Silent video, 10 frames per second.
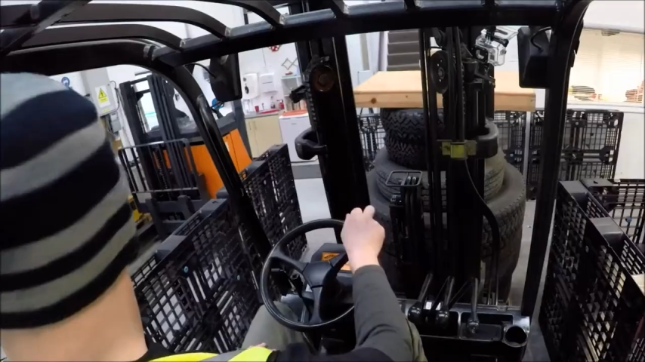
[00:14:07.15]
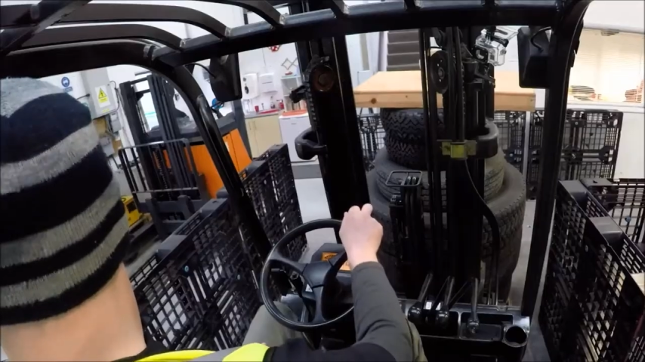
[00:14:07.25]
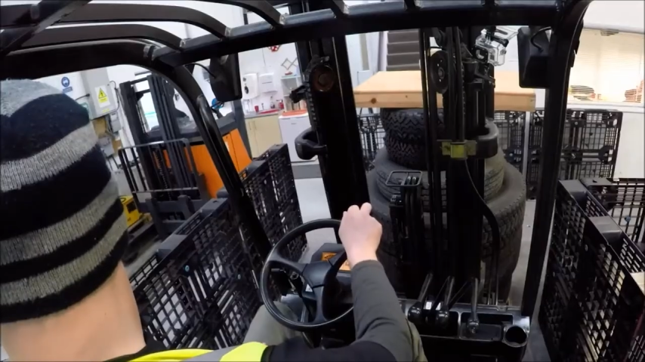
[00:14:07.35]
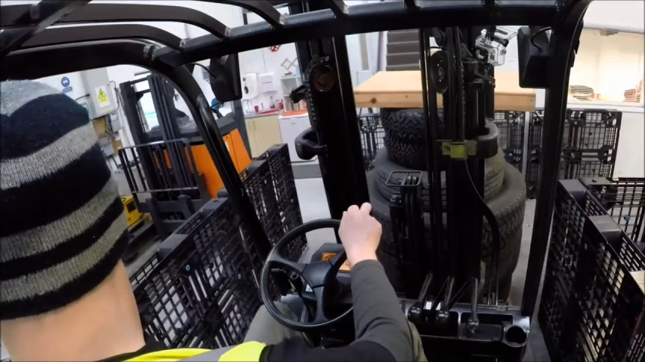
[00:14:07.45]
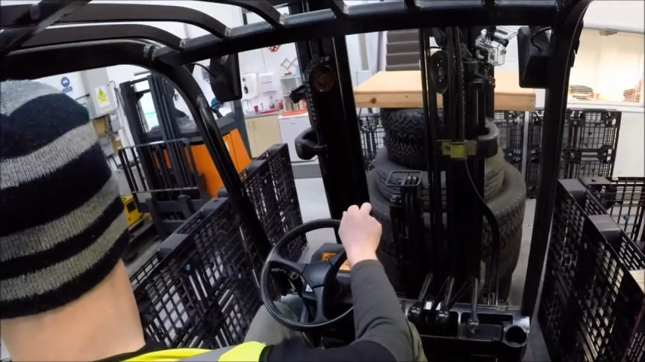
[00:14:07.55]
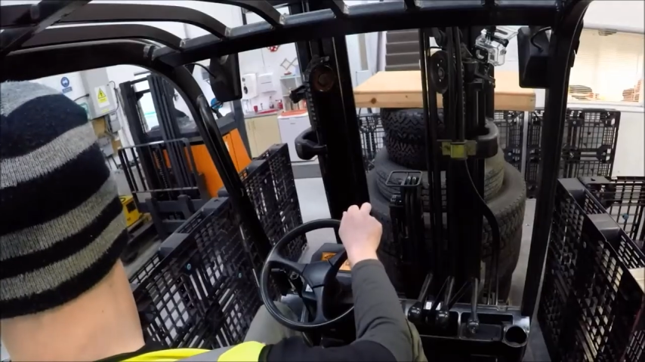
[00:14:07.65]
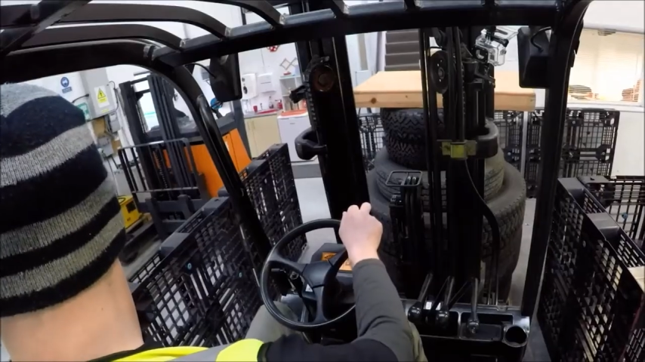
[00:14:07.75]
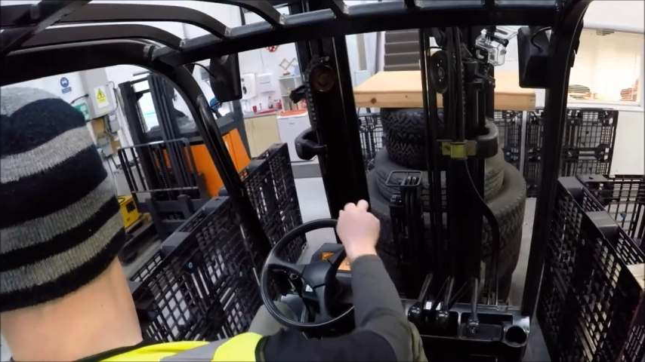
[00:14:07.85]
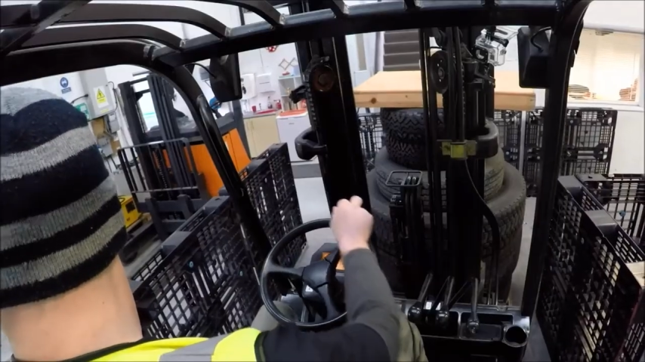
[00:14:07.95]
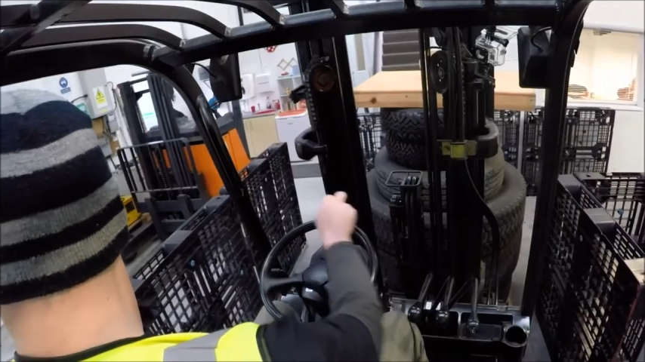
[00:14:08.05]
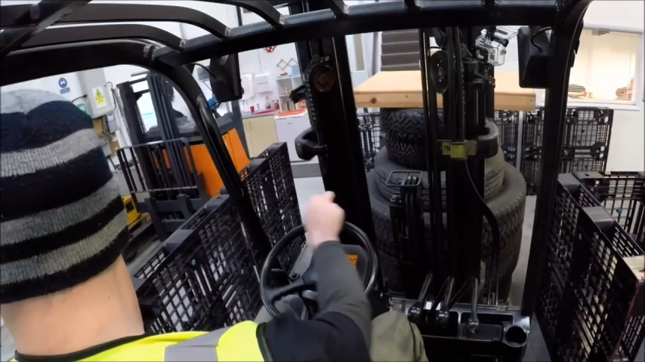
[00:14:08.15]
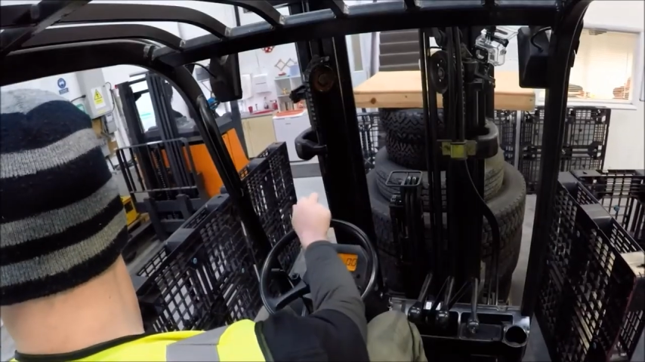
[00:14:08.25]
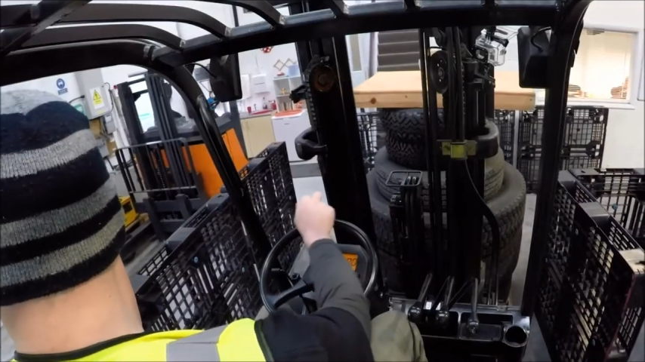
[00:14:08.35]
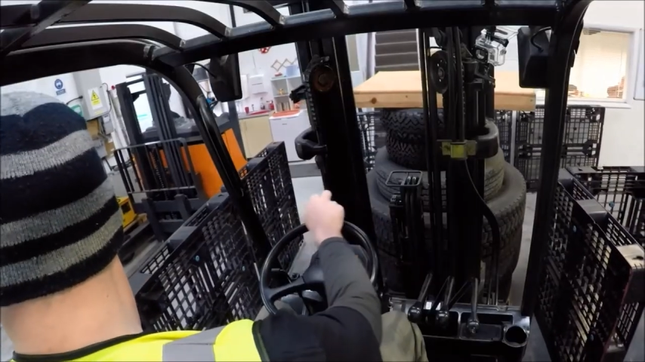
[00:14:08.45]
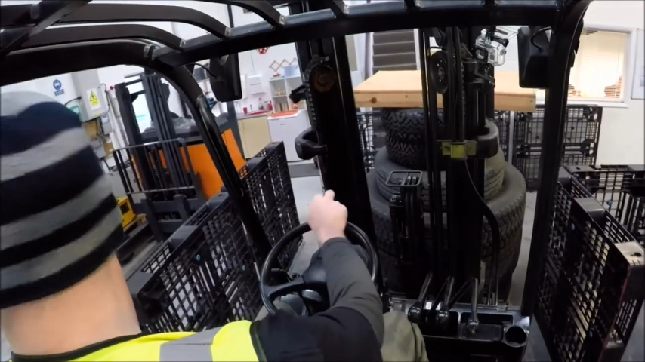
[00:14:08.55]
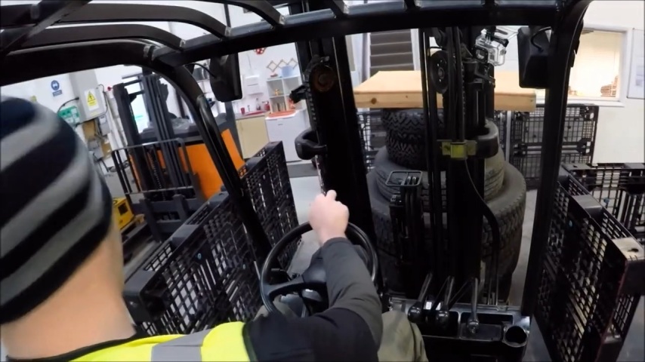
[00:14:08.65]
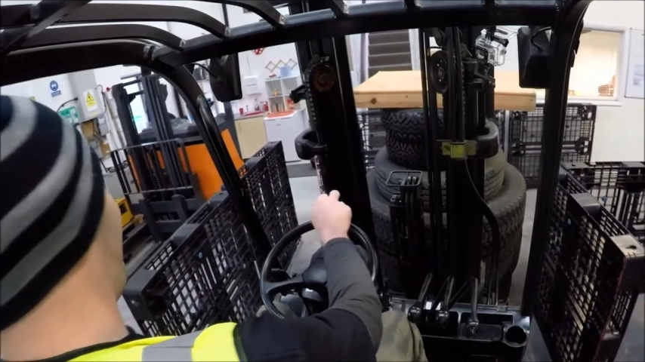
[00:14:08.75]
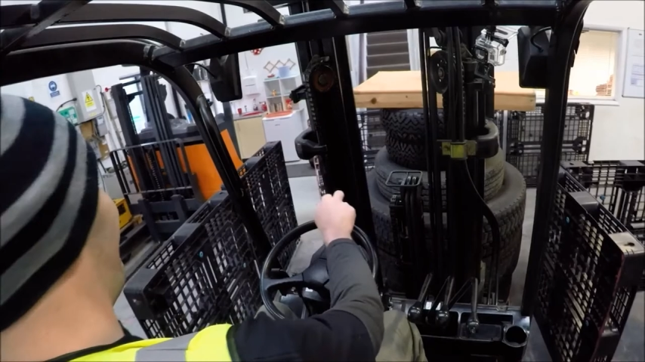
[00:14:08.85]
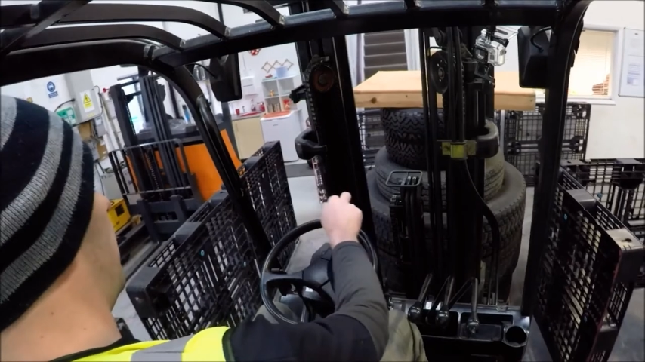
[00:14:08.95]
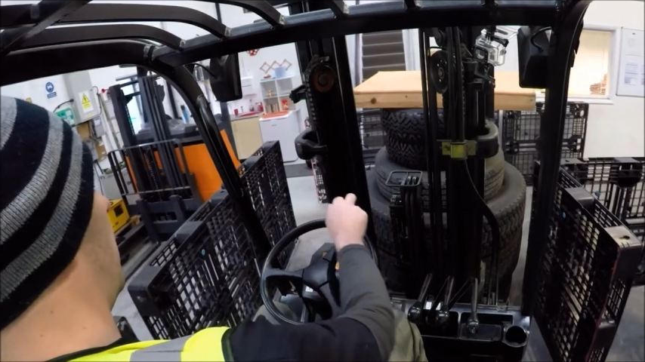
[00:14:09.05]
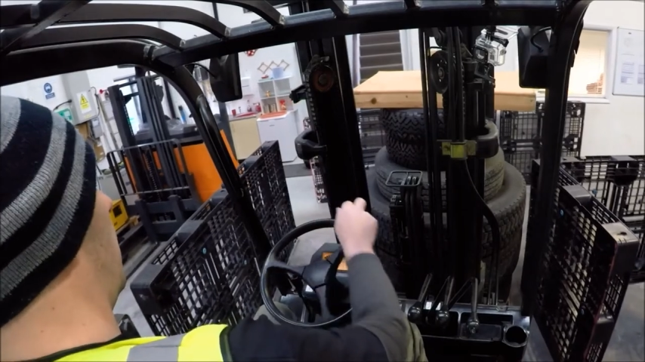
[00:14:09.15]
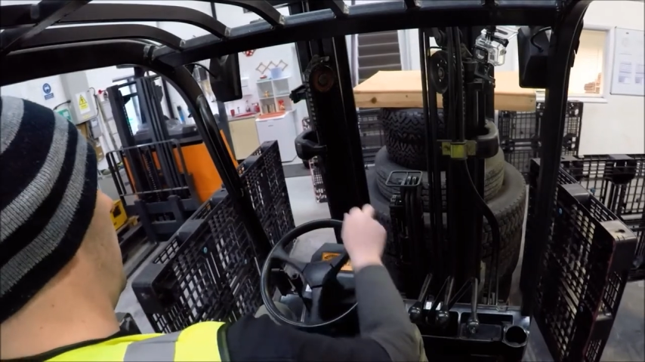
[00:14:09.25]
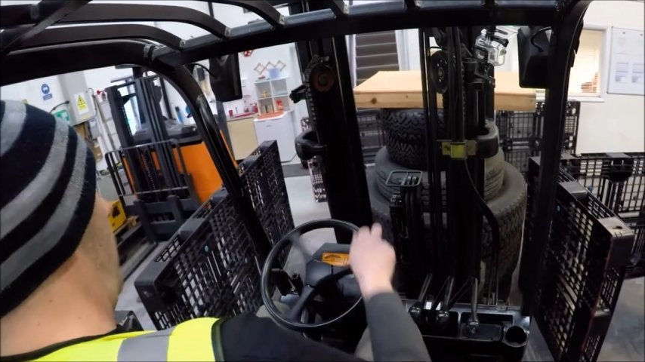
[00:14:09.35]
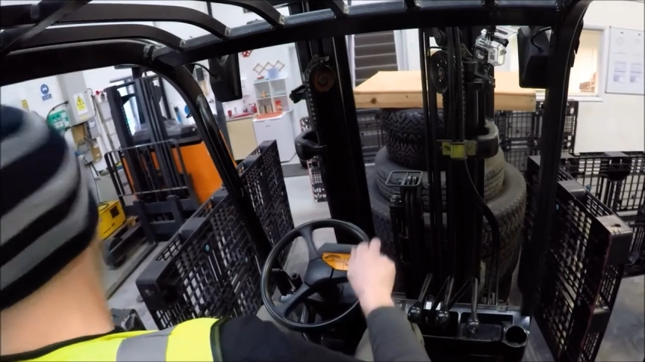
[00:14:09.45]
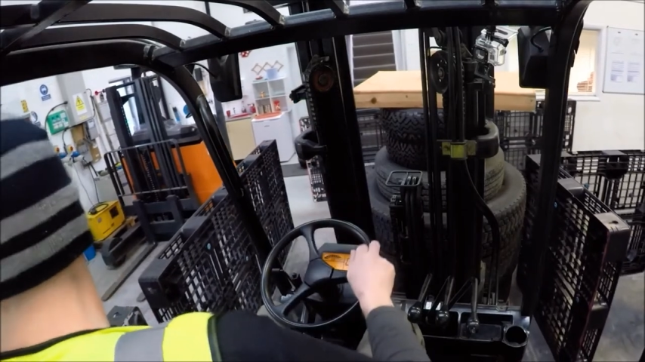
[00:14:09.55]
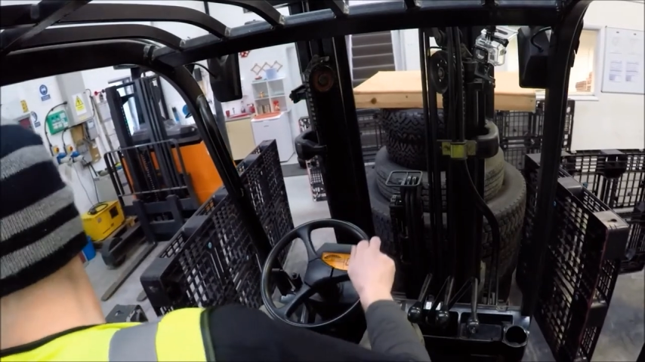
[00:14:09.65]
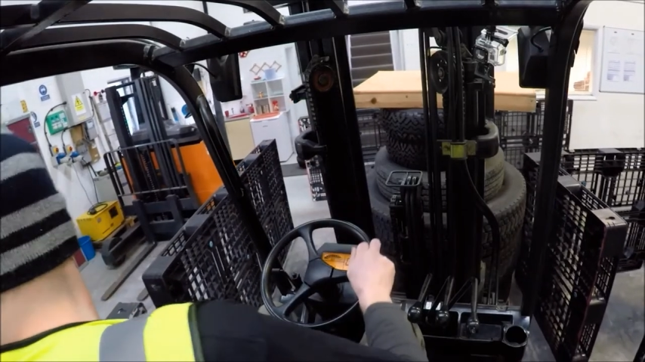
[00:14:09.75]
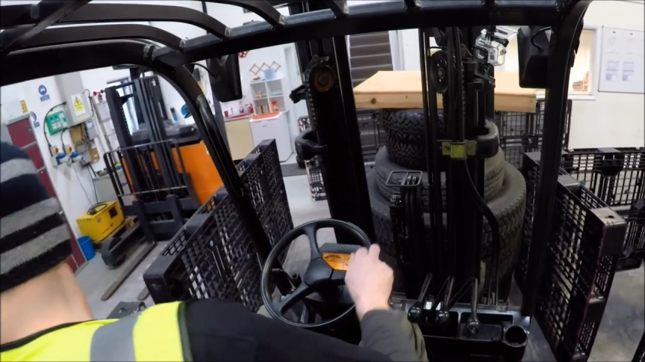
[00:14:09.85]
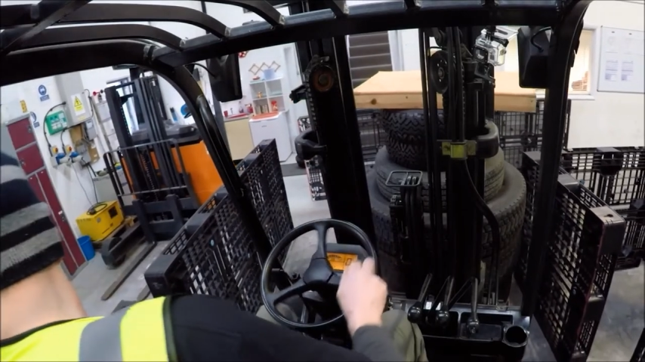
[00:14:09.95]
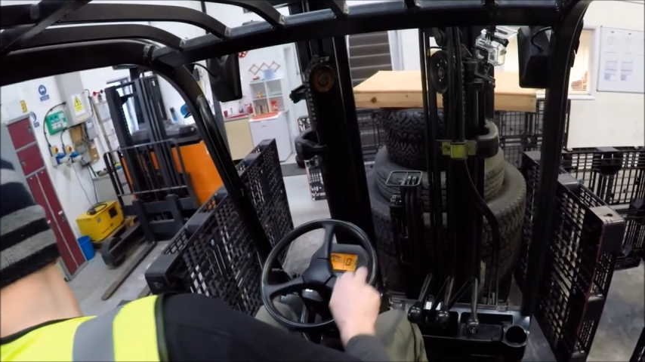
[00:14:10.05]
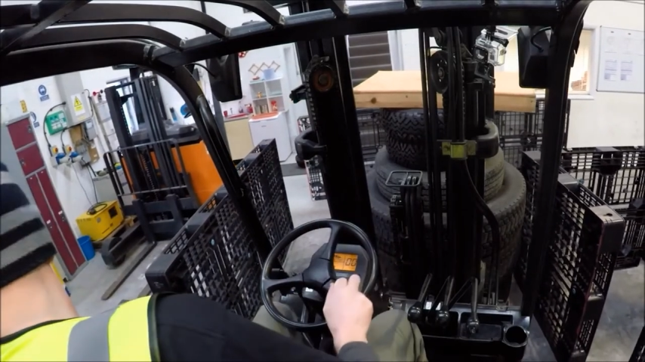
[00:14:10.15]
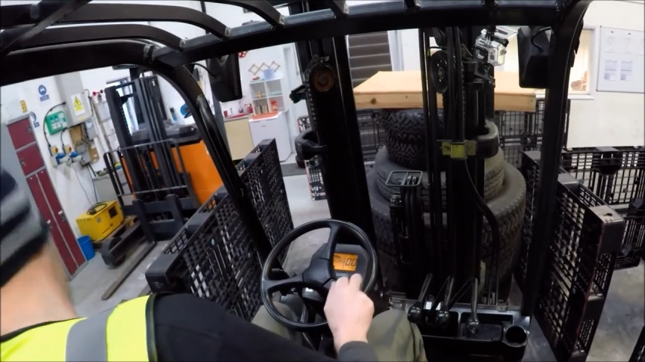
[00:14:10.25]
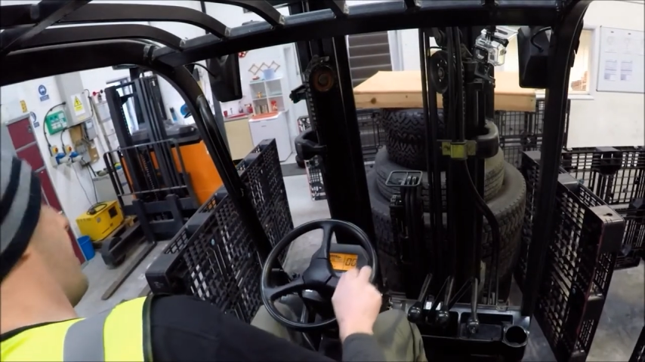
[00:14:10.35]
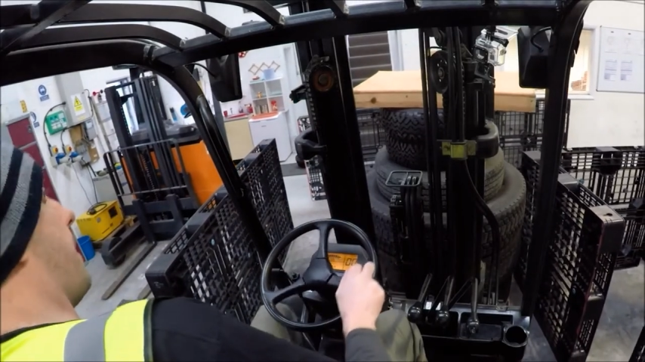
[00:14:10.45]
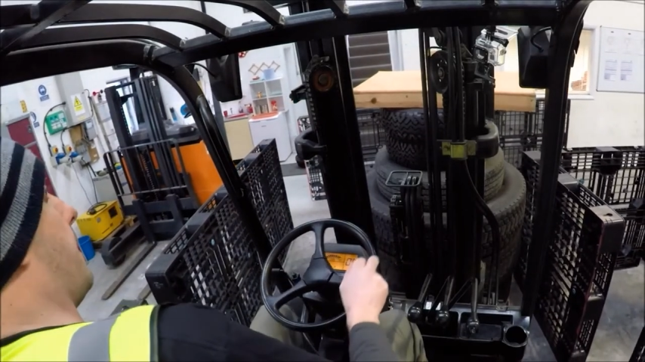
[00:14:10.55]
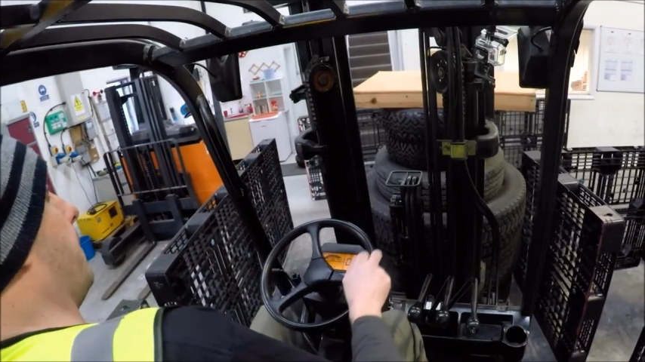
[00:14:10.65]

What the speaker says: [unreadable: no face in view]